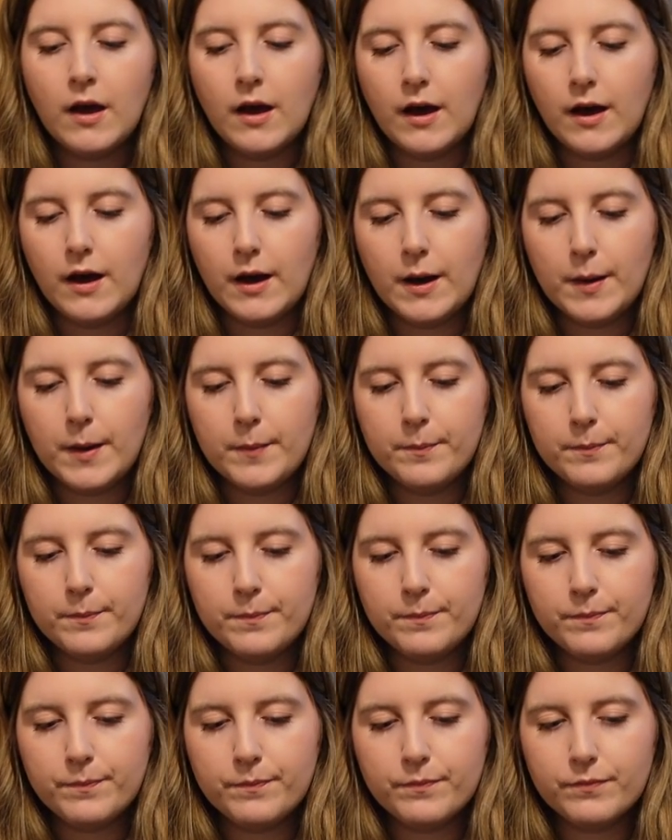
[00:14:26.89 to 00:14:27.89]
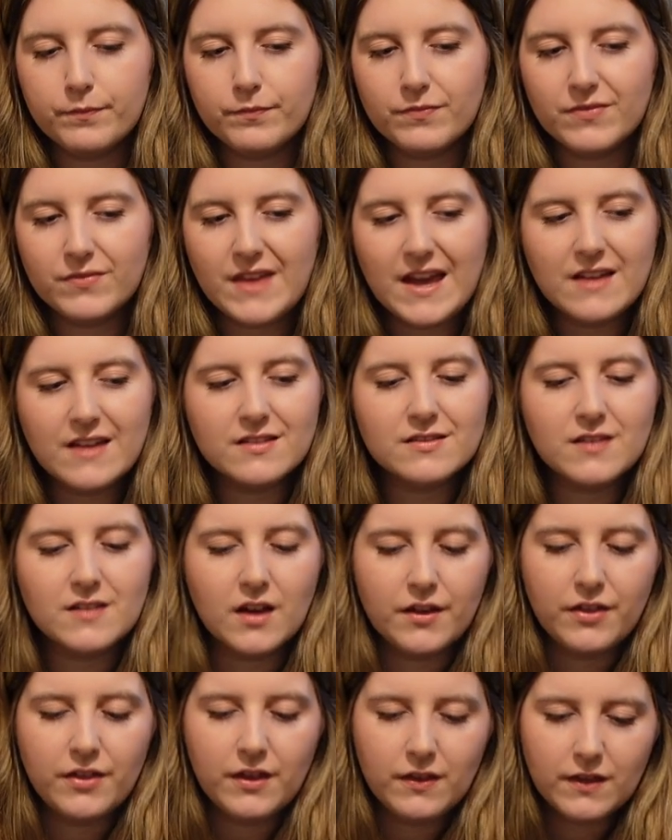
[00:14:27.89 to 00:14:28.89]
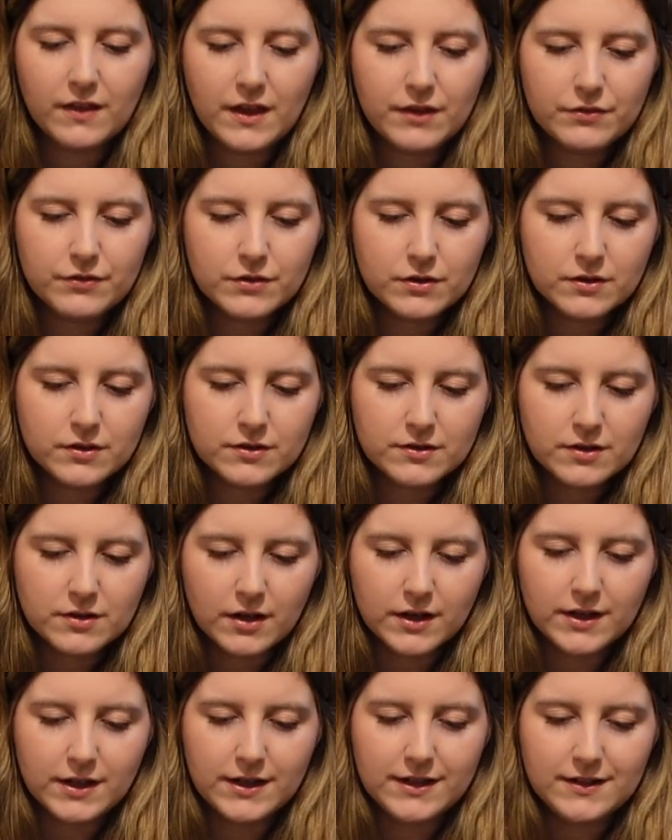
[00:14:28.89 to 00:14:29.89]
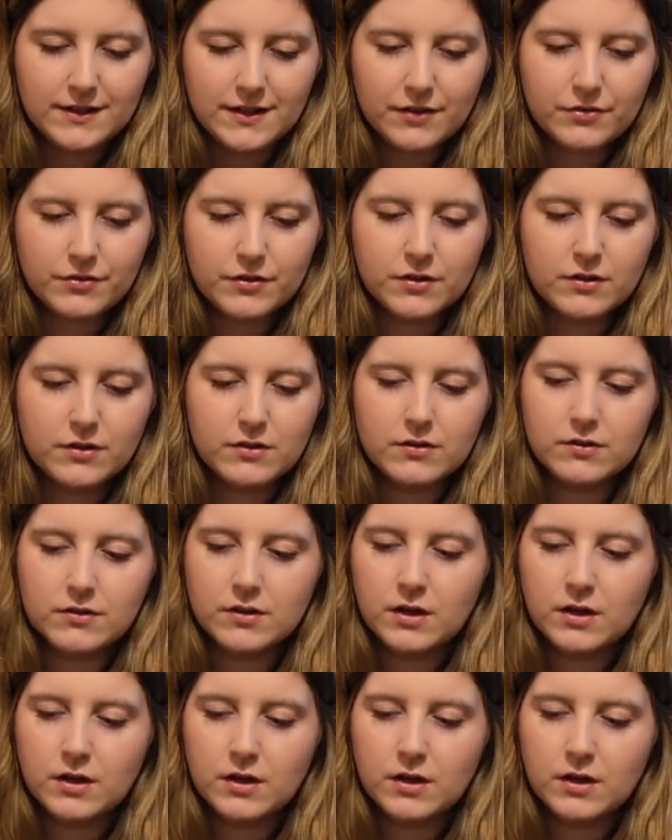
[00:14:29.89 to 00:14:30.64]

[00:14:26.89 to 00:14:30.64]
I think they've got a slightly different